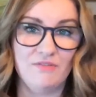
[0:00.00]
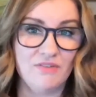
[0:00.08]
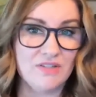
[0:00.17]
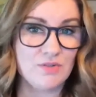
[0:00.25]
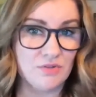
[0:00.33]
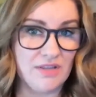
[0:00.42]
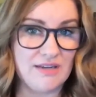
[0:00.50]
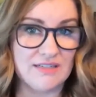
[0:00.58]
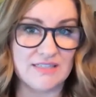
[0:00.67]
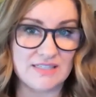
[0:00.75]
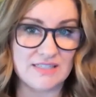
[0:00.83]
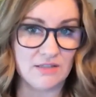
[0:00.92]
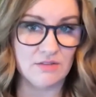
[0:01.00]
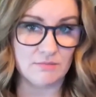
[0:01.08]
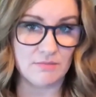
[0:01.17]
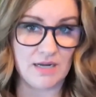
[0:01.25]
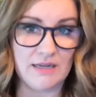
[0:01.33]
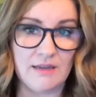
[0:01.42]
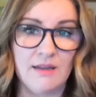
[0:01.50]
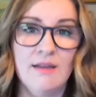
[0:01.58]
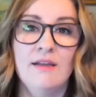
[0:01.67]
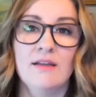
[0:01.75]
if it's related to stealing money,